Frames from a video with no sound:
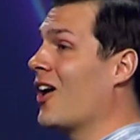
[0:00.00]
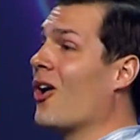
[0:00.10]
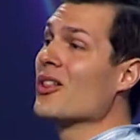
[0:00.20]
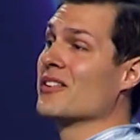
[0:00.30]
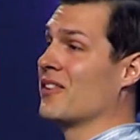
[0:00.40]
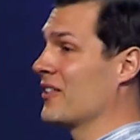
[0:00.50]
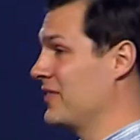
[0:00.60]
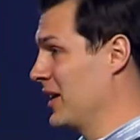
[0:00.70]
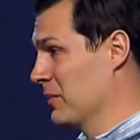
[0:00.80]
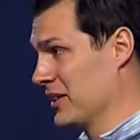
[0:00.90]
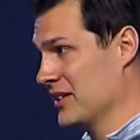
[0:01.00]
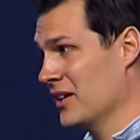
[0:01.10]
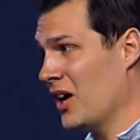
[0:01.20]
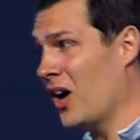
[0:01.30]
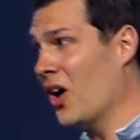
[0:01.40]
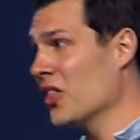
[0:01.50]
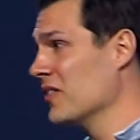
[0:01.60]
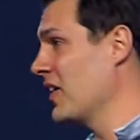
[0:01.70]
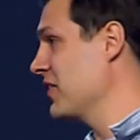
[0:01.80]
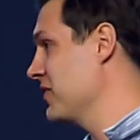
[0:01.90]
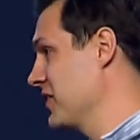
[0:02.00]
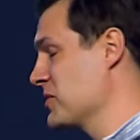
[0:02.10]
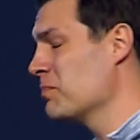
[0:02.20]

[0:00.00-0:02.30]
all of our family, all of our friends